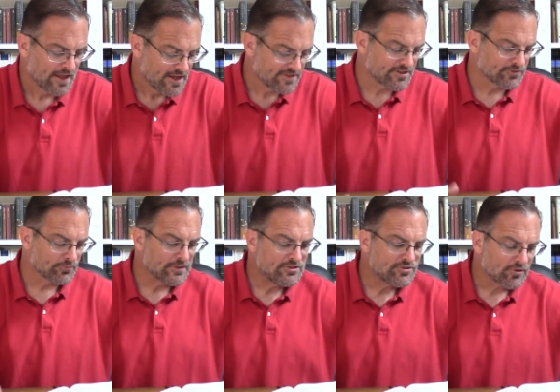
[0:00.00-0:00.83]
It says,
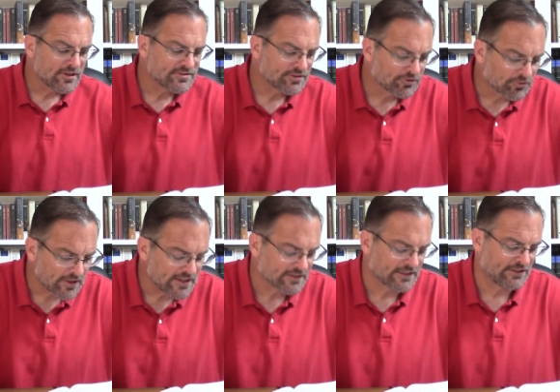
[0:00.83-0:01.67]
rejoice
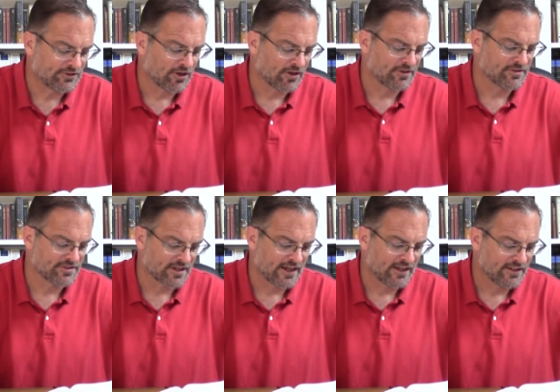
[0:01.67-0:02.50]
greatly, daughter
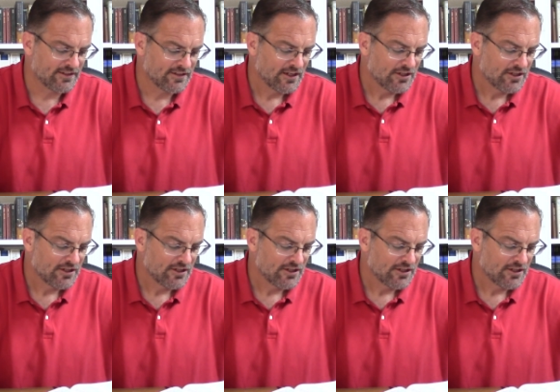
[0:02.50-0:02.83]
Zion.